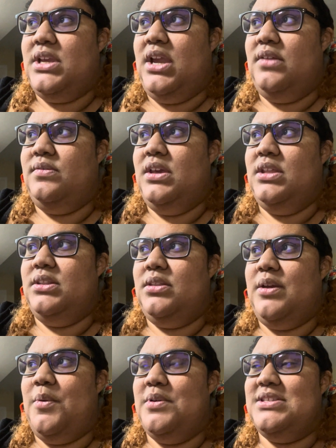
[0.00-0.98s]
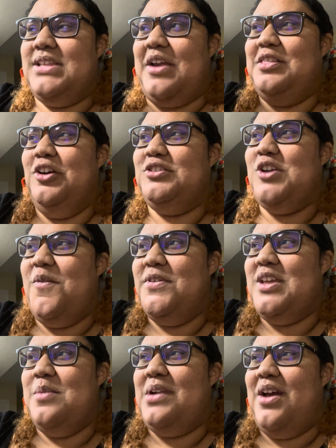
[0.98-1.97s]
and then I looked over
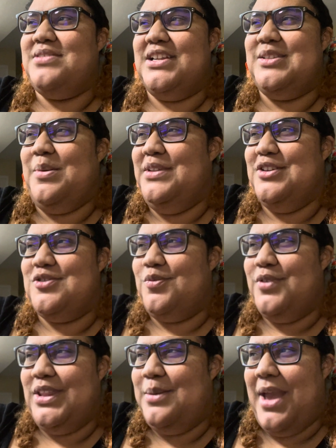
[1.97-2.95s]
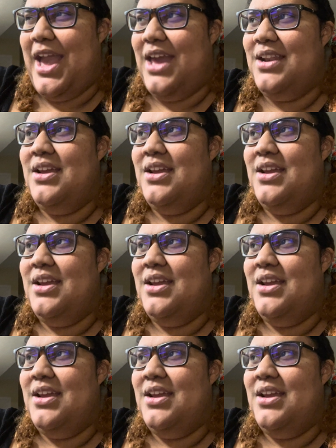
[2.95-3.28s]
them and I was like, some of these are really bad.